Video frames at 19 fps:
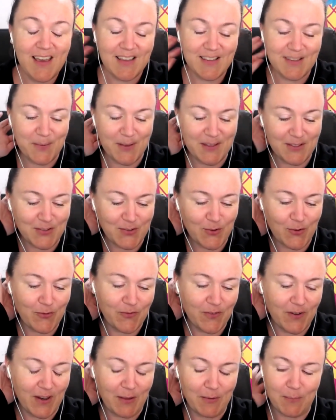It's been so
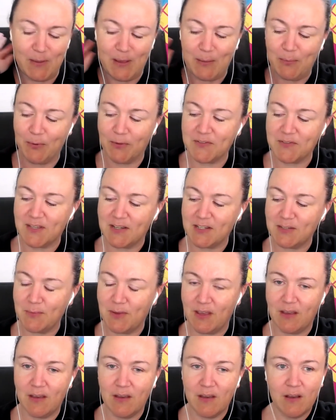funny when people have said to
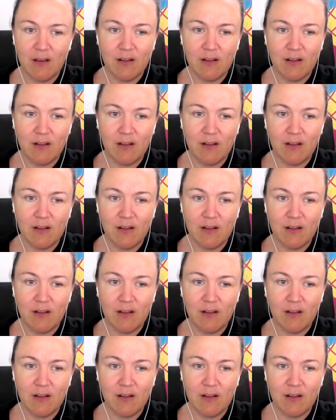me,